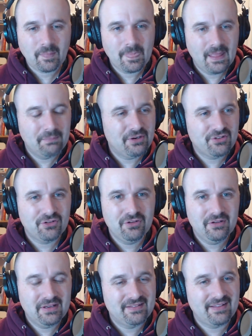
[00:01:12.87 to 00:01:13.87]
I'm going to show
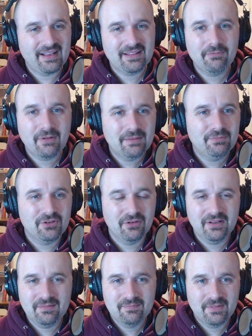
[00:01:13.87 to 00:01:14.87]
you exactly what I'm
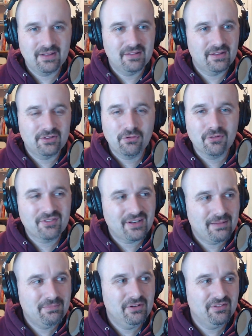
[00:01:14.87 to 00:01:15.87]
doing, the tools that
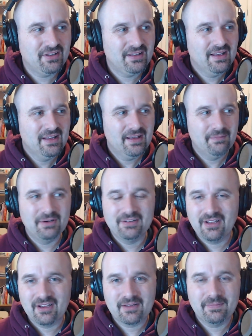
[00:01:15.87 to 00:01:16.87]
I'm using. I'm going to
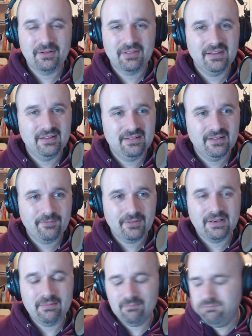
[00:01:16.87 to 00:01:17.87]
talk about the
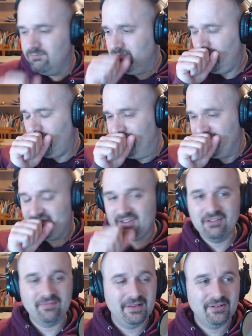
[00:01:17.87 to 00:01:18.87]
different,
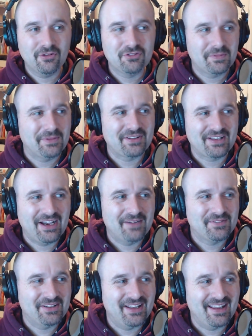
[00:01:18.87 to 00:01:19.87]
excuse me, told you about the
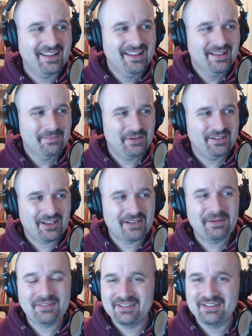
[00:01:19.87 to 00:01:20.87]
cough, didn't I? I'm going to talk
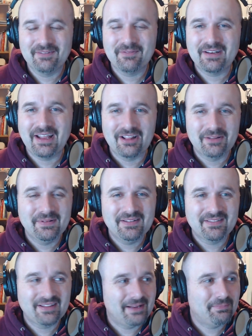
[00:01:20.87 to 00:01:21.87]
about the different
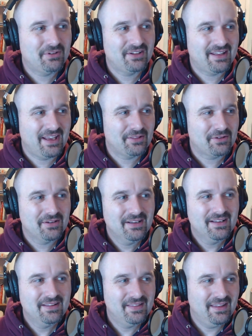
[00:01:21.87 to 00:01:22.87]
elements that I put together,
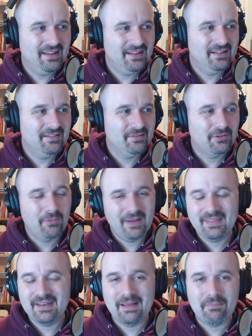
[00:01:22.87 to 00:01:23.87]
the way
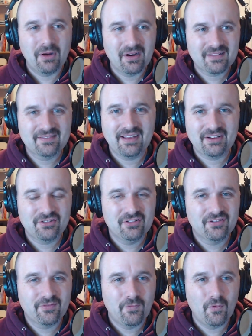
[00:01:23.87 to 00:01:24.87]
that I mark
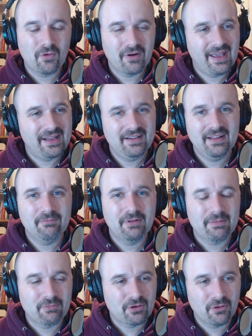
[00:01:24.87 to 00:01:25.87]
sections for editing when
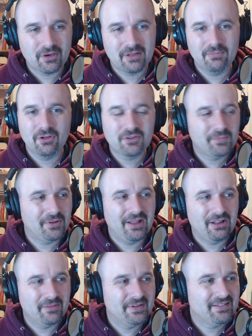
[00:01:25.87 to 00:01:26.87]
I'm recording multiple
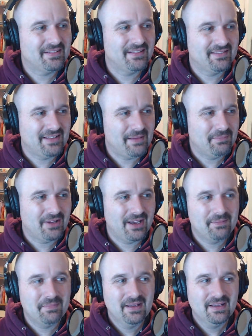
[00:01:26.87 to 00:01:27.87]
elements at the same
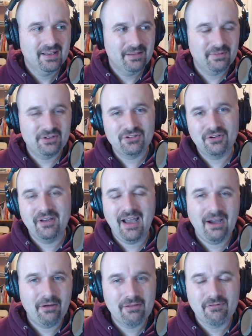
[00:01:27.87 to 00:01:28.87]
time. I'm going to show you
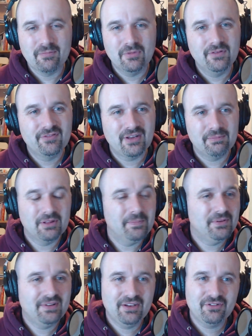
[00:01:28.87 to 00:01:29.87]
how I remove some of the
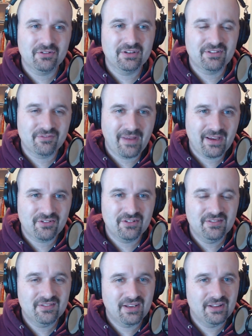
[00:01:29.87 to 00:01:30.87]
potential
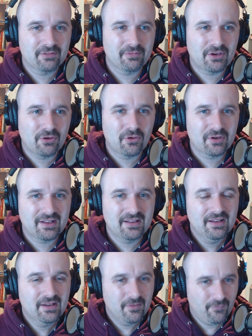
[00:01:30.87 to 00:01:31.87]
distractions in the recording
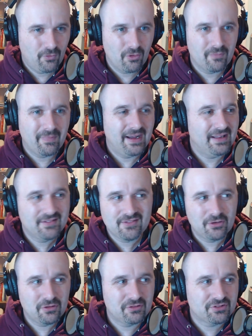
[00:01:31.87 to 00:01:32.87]
for my
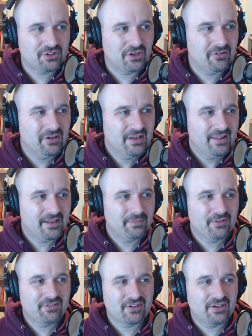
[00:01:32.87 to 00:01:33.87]
solo show. Then I'm
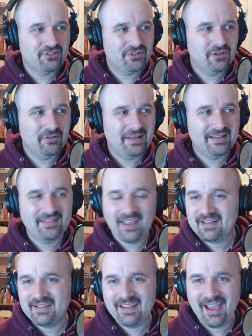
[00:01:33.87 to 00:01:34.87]
also going to show you
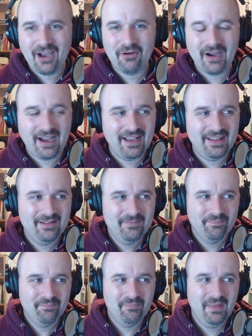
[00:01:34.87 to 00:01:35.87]
exactly how I
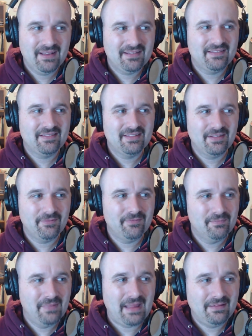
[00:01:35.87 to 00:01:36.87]
mix
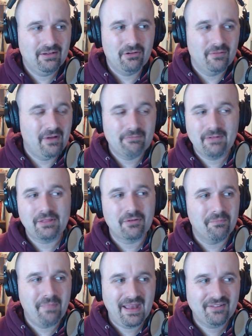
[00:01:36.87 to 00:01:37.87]

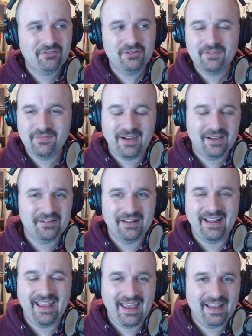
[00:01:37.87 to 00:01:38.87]
master the file, and
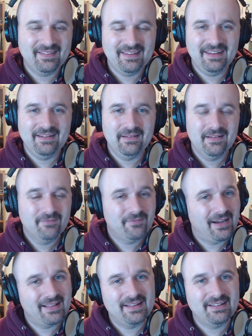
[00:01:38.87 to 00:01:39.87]
I add the
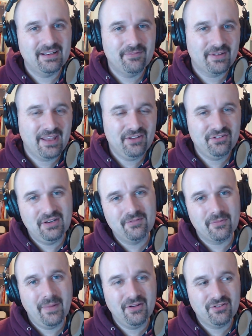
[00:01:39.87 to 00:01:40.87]
file identification
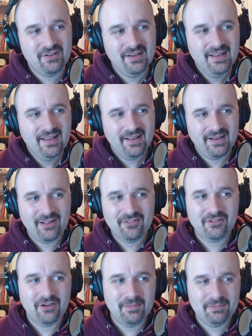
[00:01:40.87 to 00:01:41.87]
information, and I
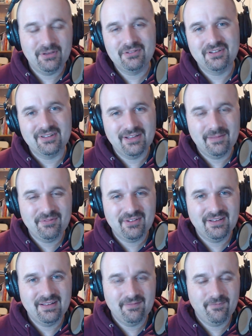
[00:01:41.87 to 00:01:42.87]
also upload to
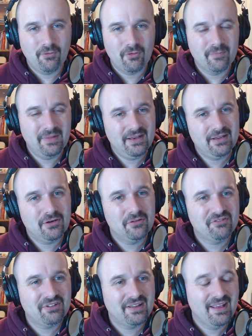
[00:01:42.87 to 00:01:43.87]
Libsyn for media
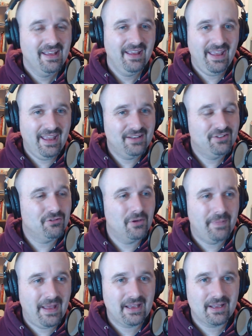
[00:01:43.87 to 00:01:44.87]
hosting and to a
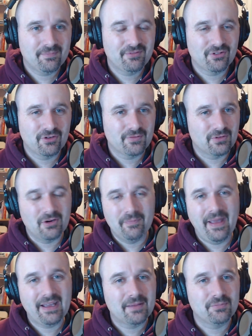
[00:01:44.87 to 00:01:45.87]
backup server or a
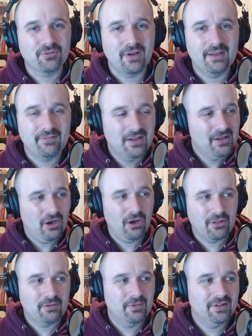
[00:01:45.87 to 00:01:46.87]
backup drive,
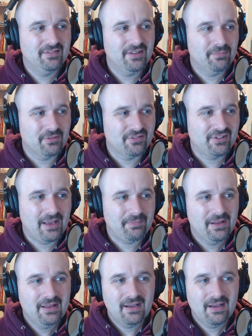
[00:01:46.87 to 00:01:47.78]
all in one simple step.